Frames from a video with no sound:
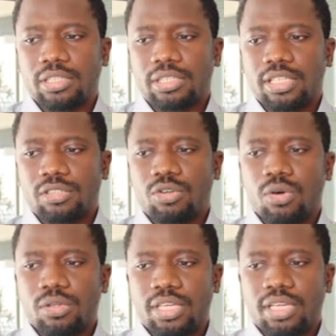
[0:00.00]
It is
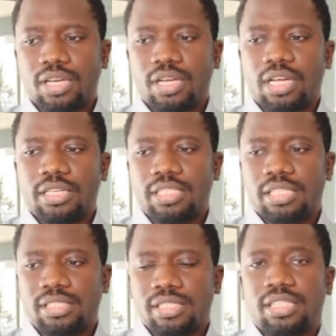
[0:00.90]
called here an
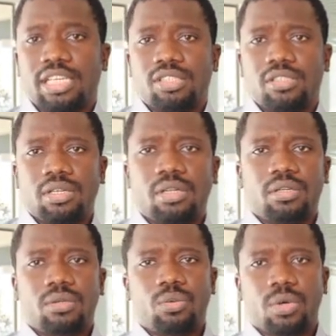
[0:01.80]
intersessional
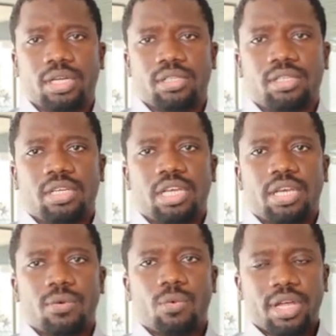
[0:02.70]
work,
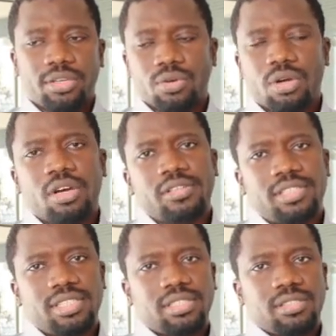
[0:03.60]
where you
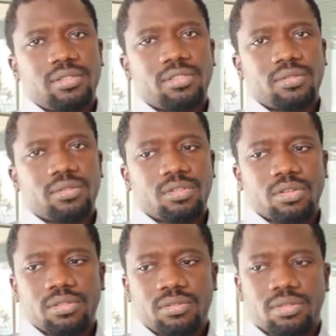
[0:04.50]

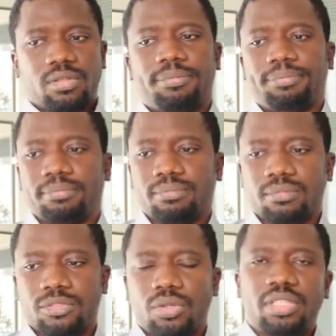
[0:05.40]

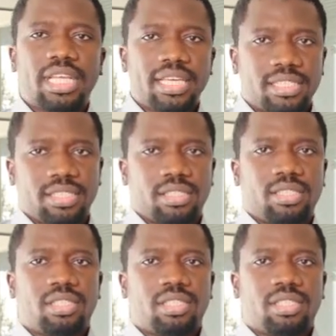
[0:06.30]
consolidate